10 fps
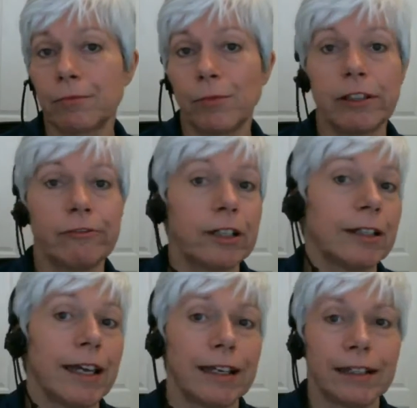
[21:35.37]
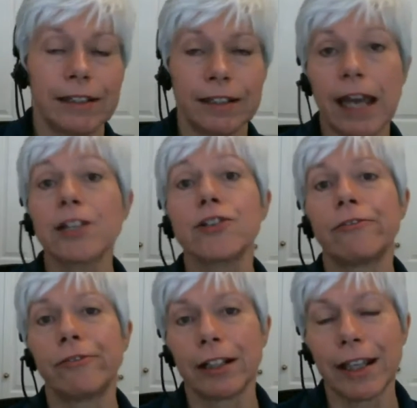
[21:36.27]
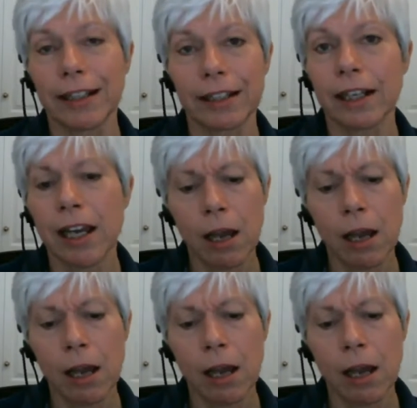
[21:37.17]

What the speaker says: when you feel like it and as you feel like it.